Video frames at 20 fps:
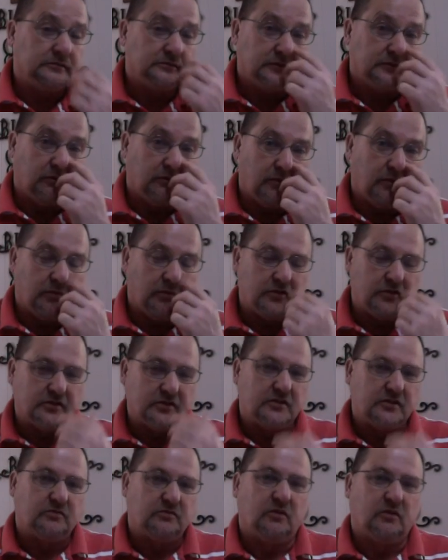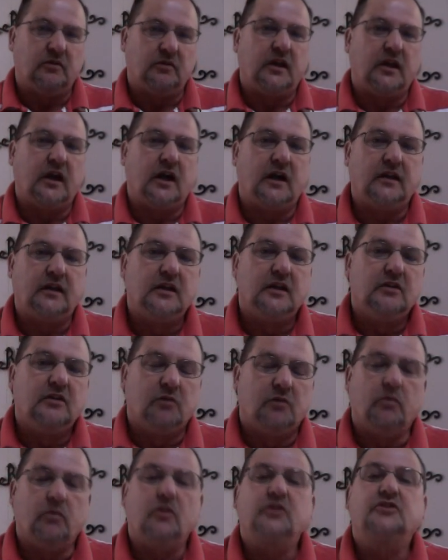And remember, this is where
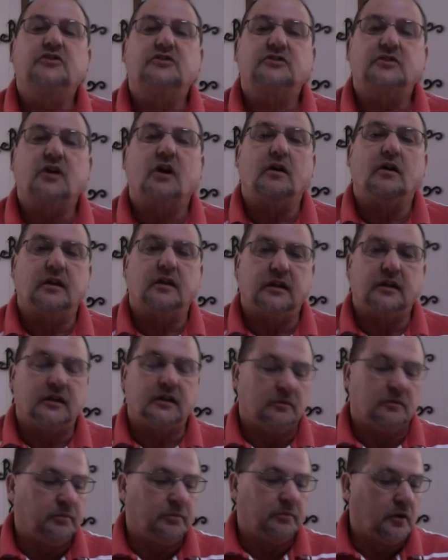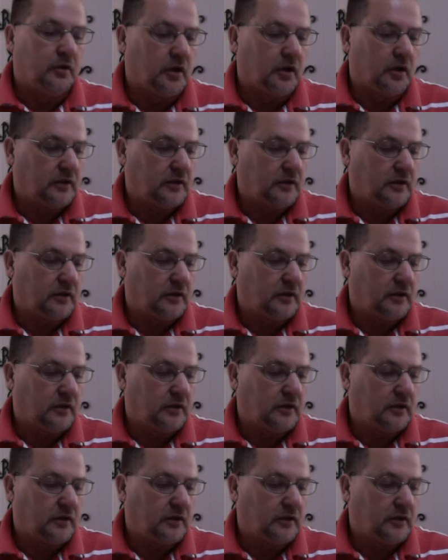we started in the book,